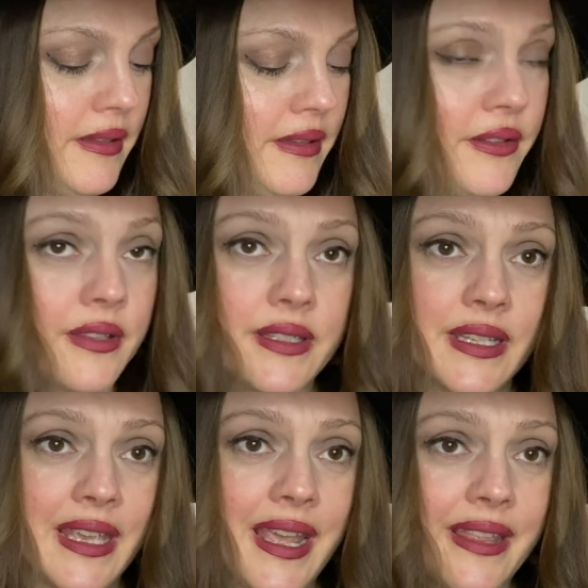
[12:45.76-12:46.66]
look, there's a
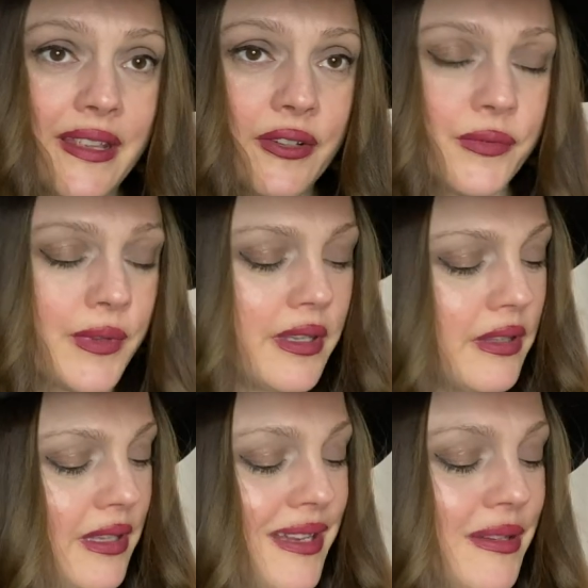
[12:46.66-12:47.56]
cat there as well.
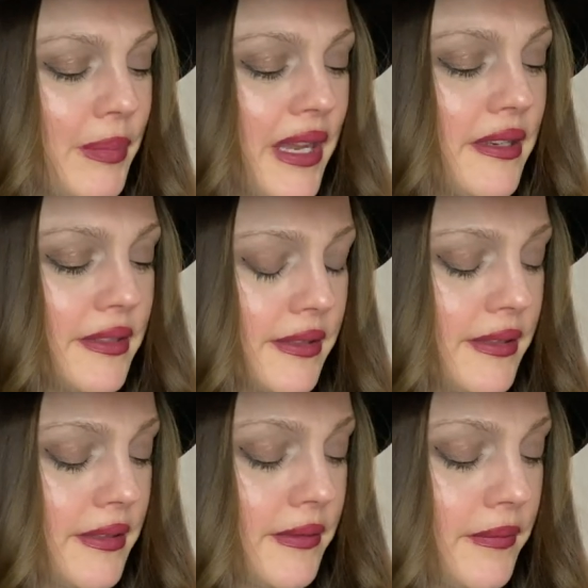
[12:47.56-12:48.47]

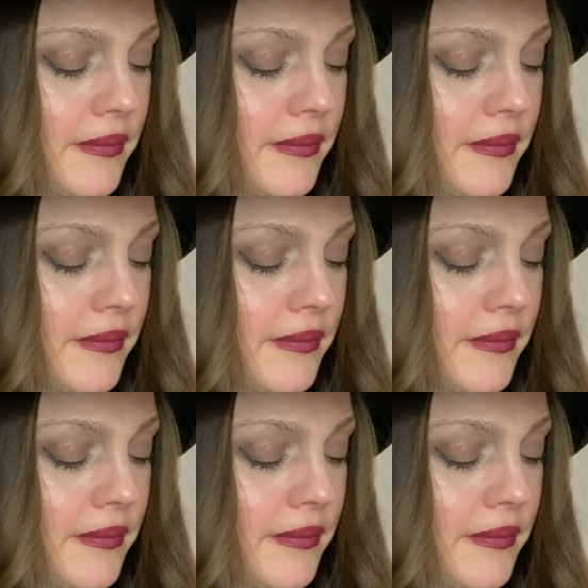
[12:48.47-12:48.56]
Independence.